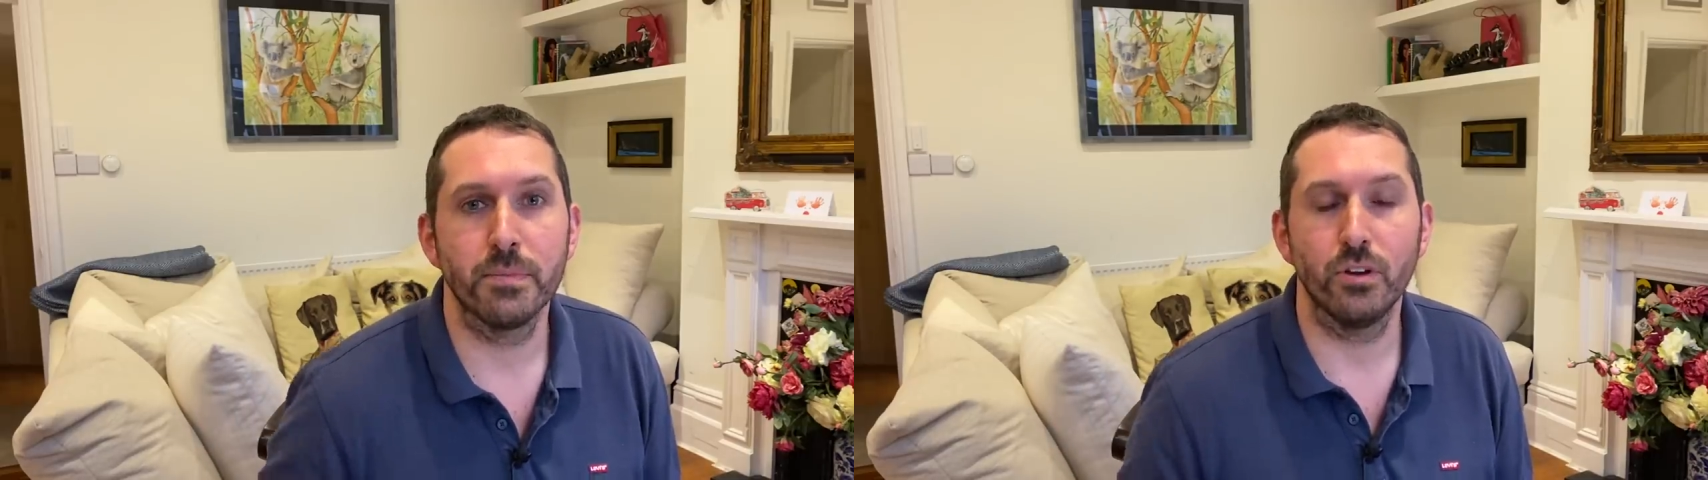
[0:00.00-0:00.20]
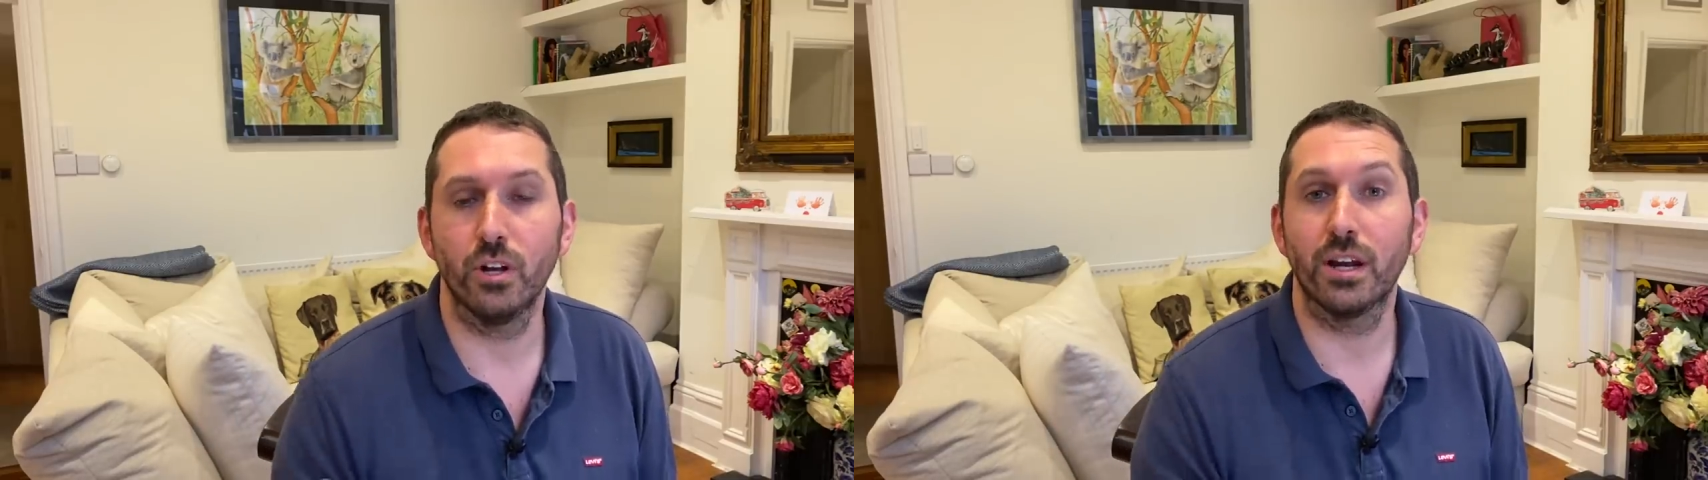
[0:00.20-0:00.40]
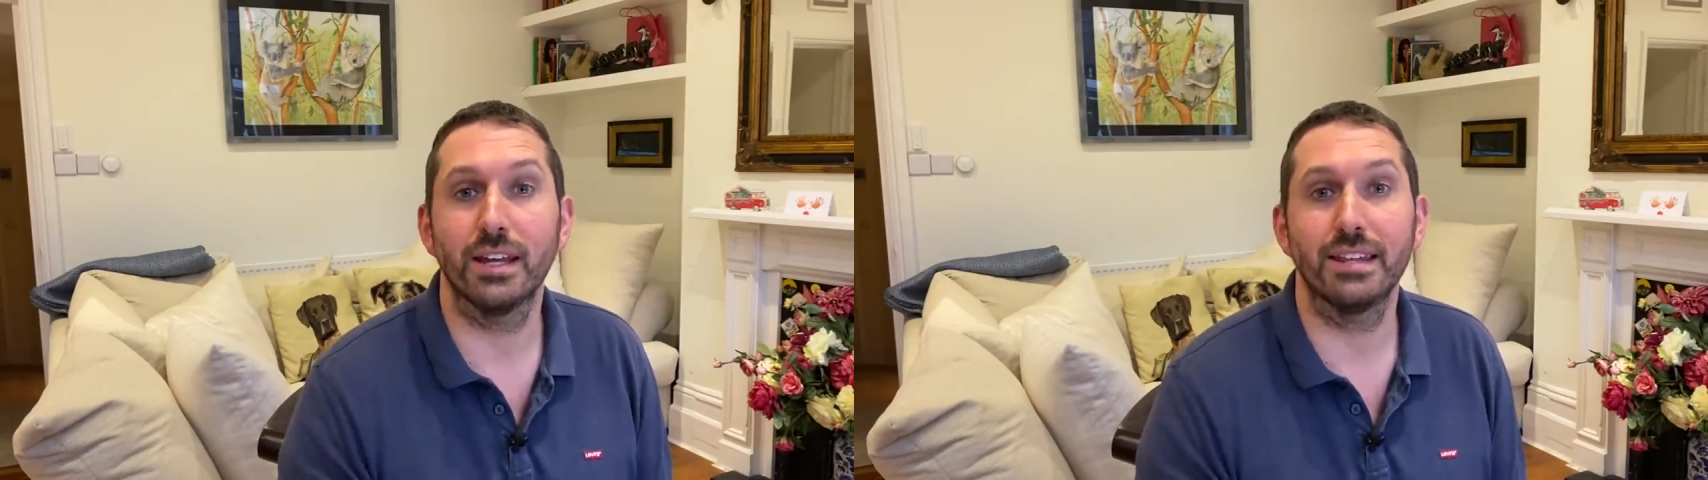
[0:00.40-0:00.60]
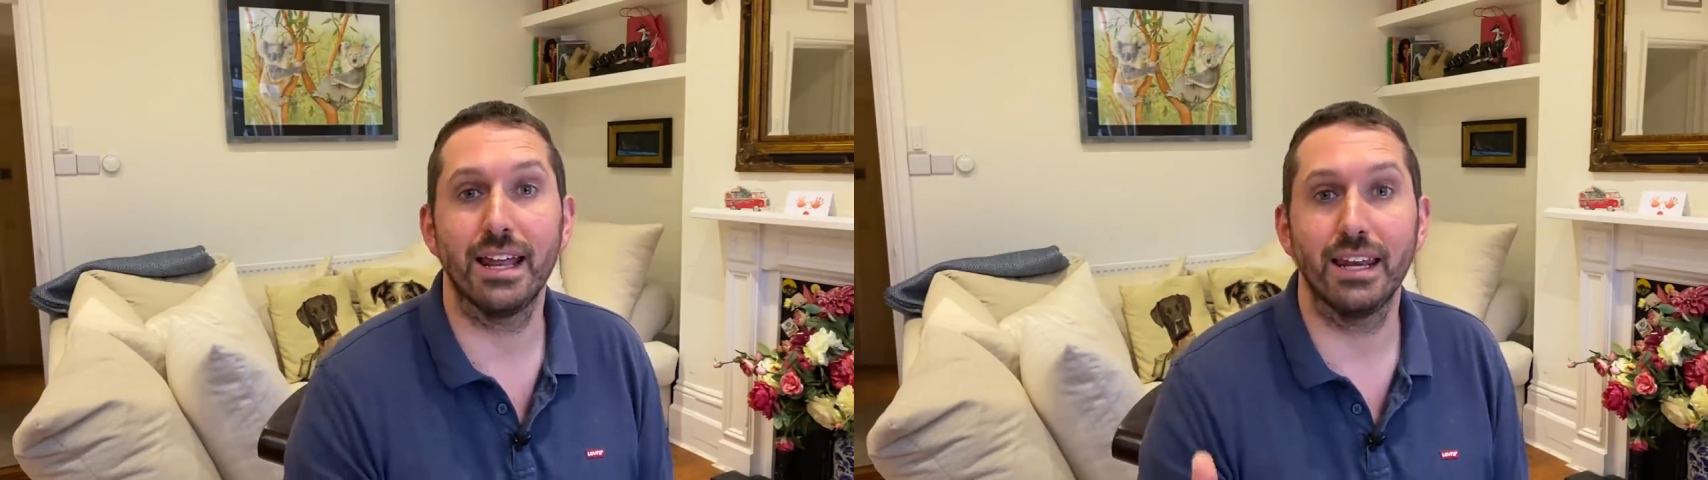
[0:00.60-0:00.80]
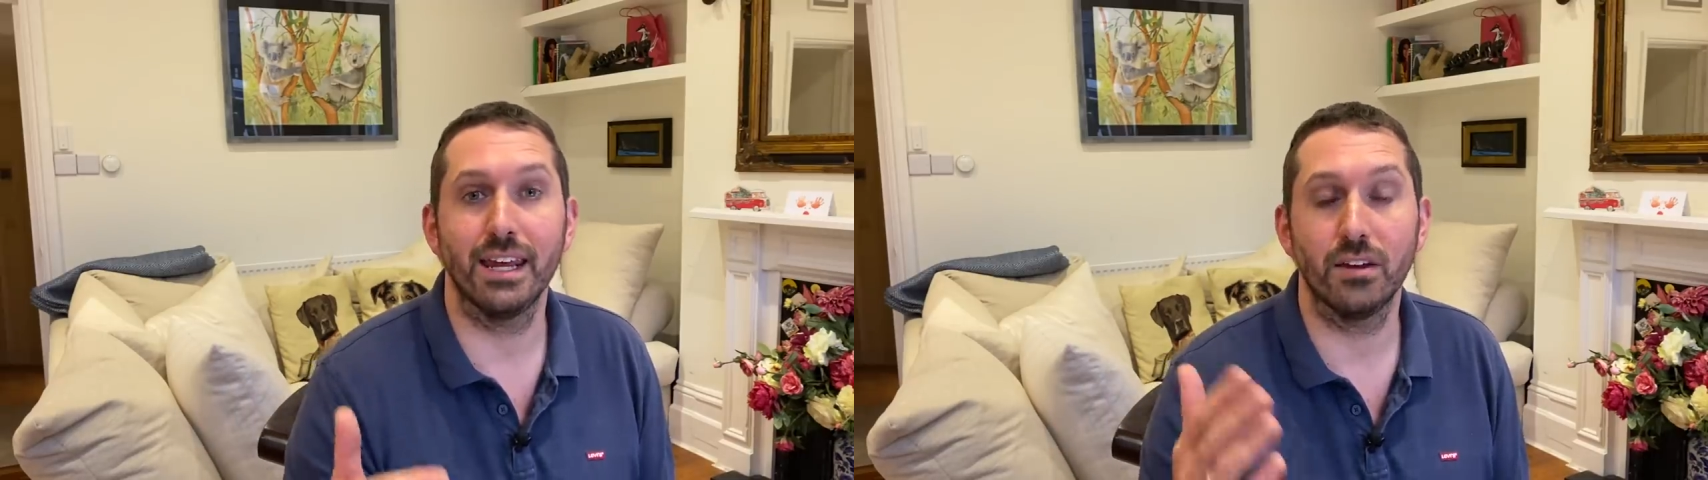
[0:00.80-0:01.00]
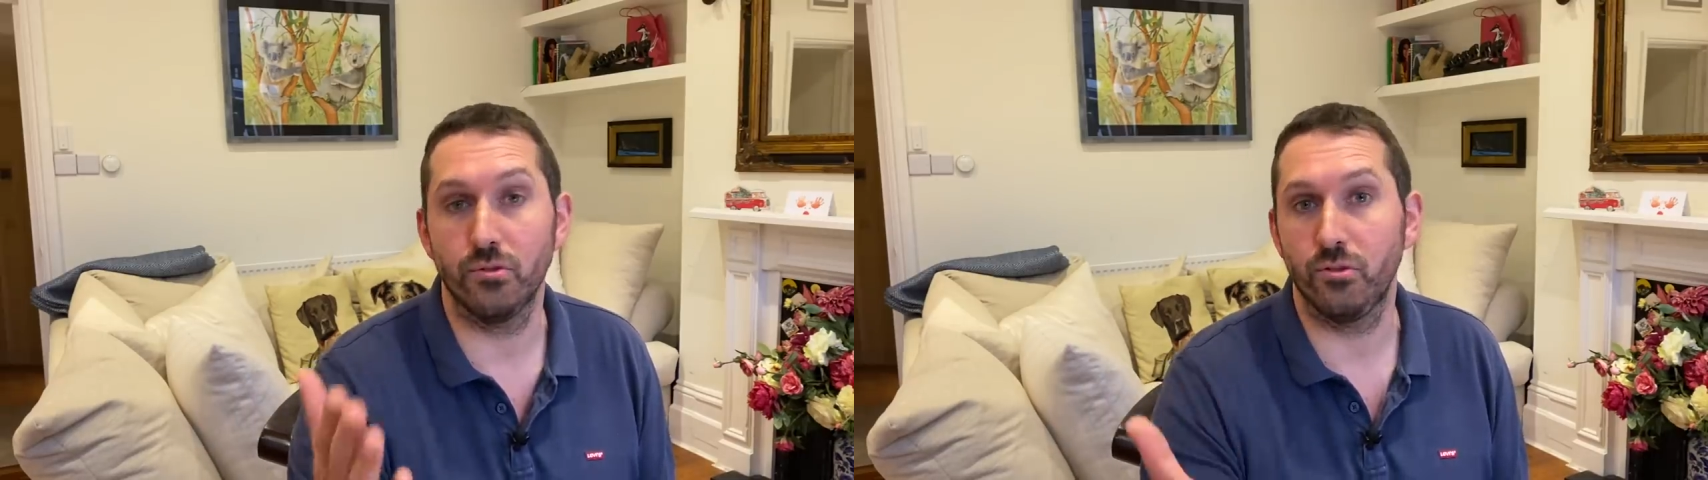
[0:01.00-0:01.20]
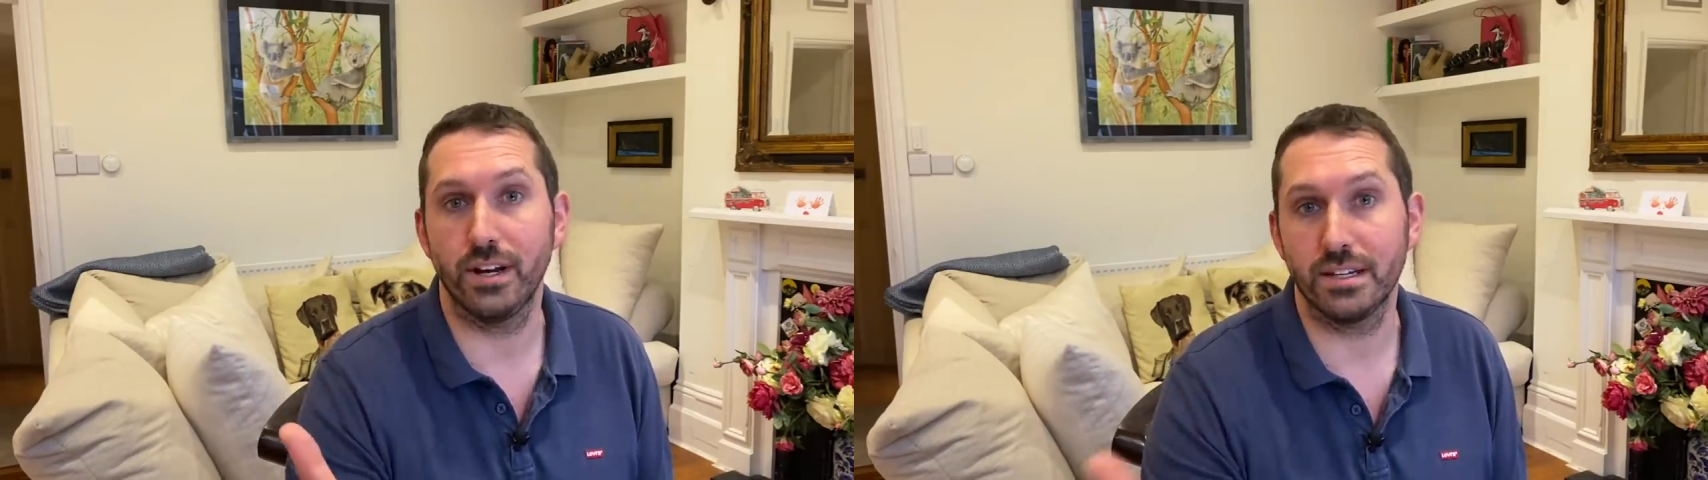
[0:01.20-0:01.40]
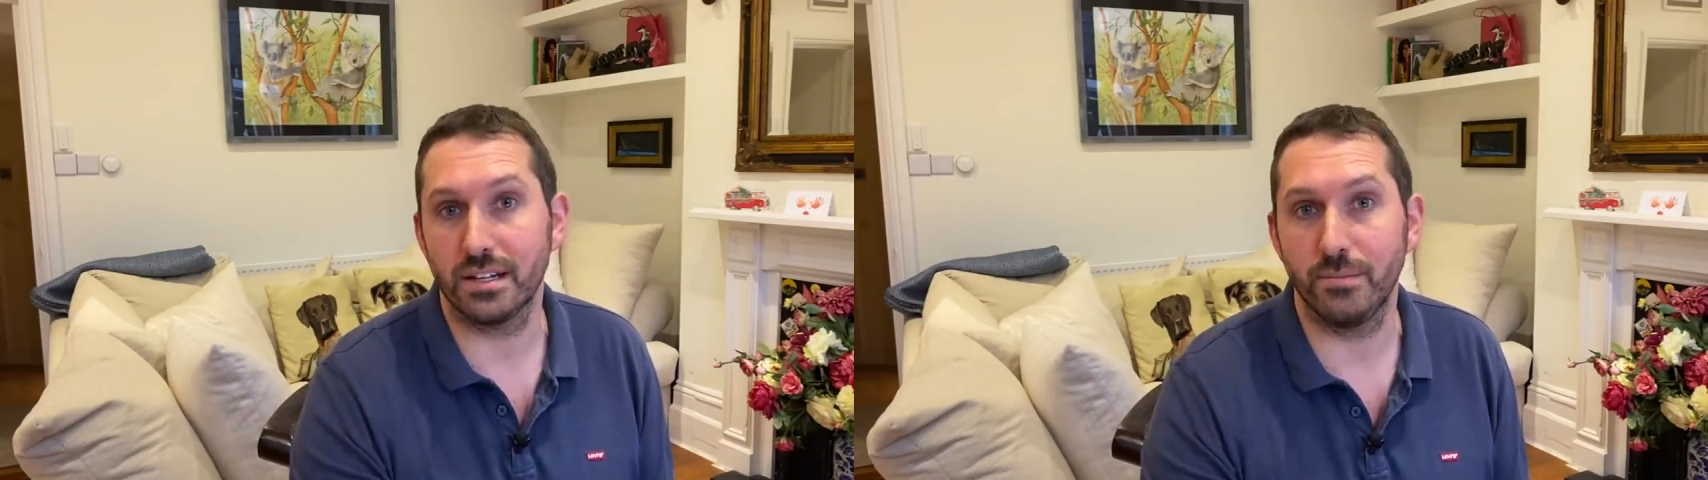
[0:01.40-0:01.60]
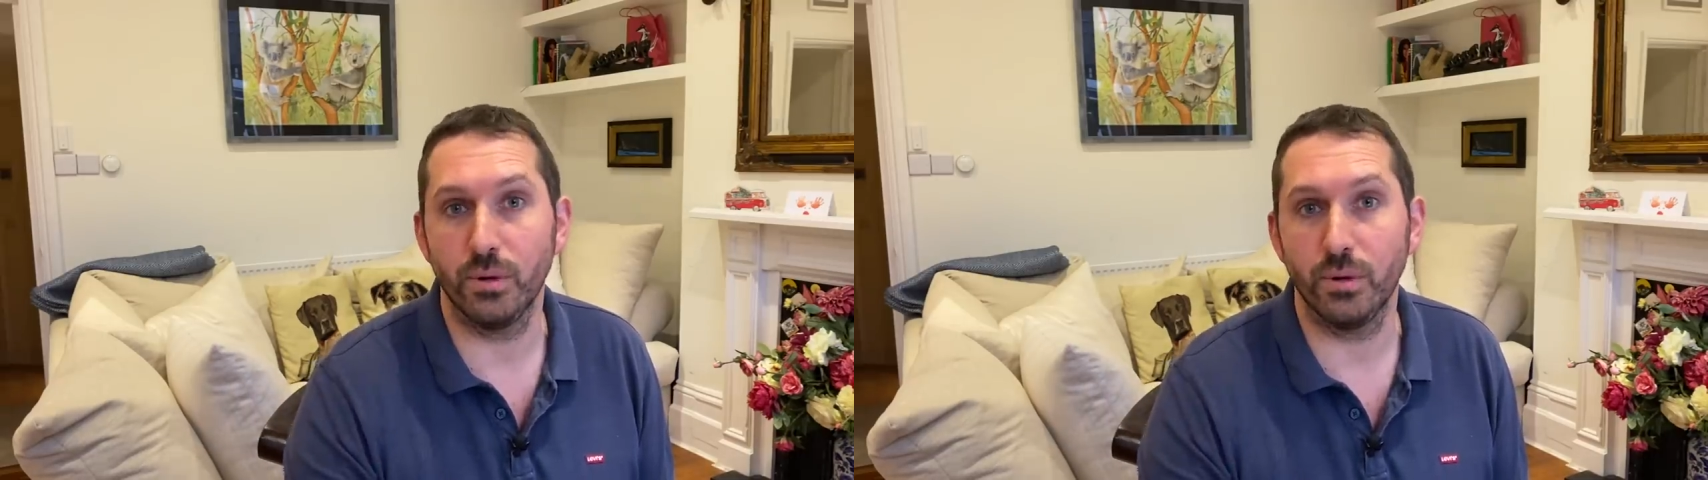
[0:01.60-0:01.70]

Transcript: You can click that link and find a time